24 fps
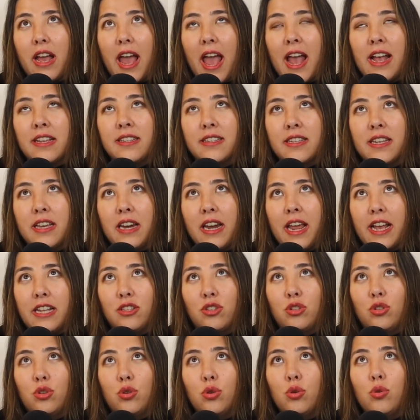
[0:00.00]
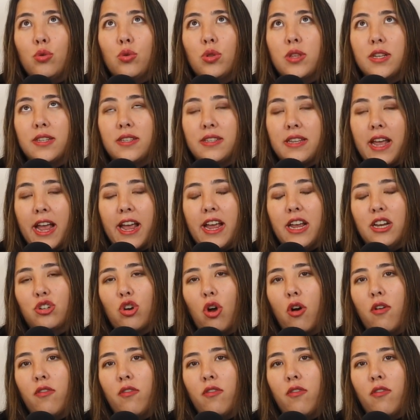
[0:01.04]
escalates to the stage